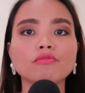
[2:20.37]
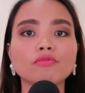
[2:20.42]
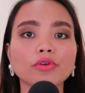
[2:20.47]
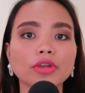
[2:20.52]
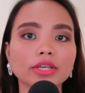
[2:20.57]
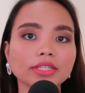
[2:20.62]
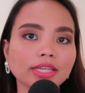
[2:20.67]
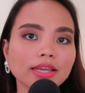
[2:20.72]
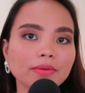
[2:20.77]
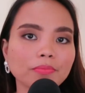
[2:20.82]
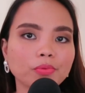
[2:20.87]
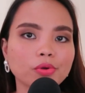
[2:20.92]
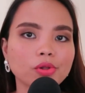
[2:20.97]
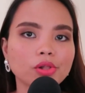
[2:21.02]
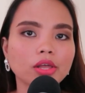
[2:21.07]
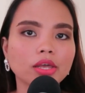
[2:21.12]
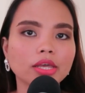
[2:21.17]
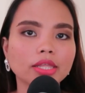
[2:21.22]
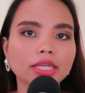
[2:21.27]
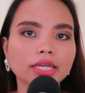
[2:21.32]
For
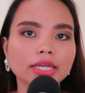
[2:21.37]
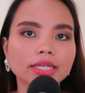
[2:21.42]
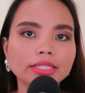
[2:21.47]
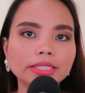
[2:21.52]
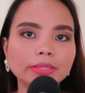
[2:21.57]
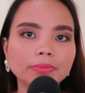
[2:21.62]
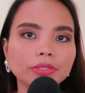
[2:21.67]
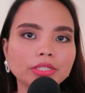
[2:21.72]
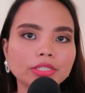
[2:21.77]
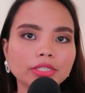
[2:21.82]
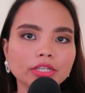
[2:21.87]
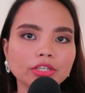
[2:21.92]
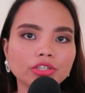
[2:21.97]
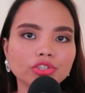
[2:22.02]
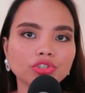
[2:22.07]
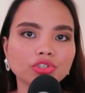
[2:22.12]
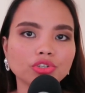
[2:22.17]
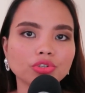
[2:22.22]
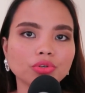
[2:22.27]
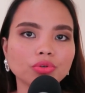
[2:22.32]
example, the customer's
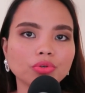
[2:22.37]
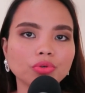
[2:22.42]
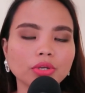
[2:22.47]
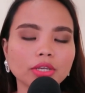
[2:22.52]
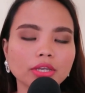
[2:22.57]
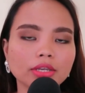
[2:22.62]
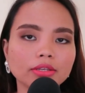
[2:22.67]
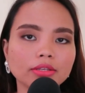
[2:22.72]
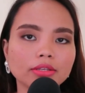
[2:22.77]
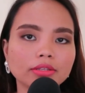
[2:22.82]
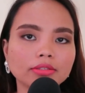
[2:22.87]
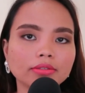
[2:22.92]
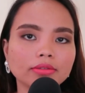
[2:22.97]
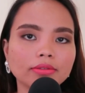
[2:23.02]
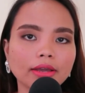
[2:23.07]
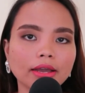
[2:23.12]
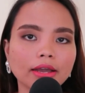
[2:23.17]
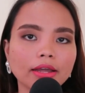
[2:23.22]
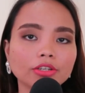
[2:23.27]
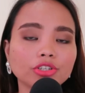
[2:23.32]
issue is
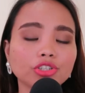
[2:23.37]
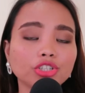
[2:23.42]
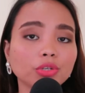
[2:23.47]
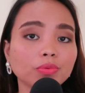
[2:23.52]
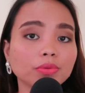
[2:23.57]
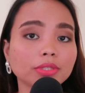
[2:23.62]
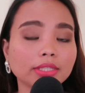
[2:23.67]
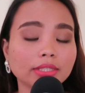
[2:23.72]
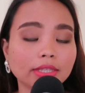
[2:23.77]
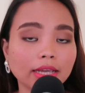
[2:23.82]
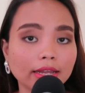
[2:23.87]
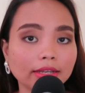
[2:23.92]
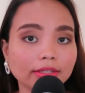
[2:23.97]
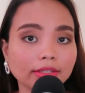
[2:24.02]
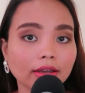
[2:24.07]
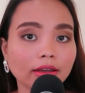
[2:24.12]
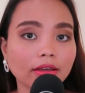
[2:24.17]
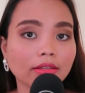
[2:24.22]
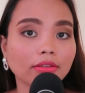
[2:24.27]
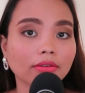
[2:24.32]
that she was
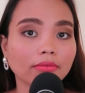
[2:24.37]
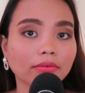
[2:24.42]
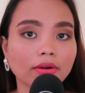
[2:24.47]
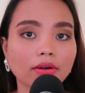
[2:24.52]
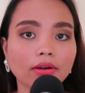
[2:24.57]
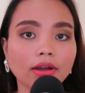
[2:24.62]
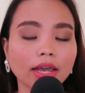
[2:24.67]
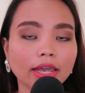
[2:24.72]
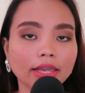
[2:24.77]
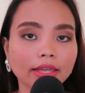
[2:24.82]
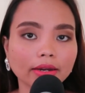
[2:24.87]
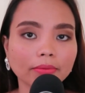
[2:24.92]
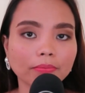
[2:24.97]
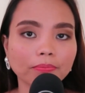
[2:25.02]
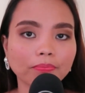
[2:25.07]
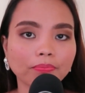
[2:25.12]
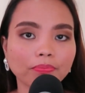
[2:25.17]
sent the wrong item.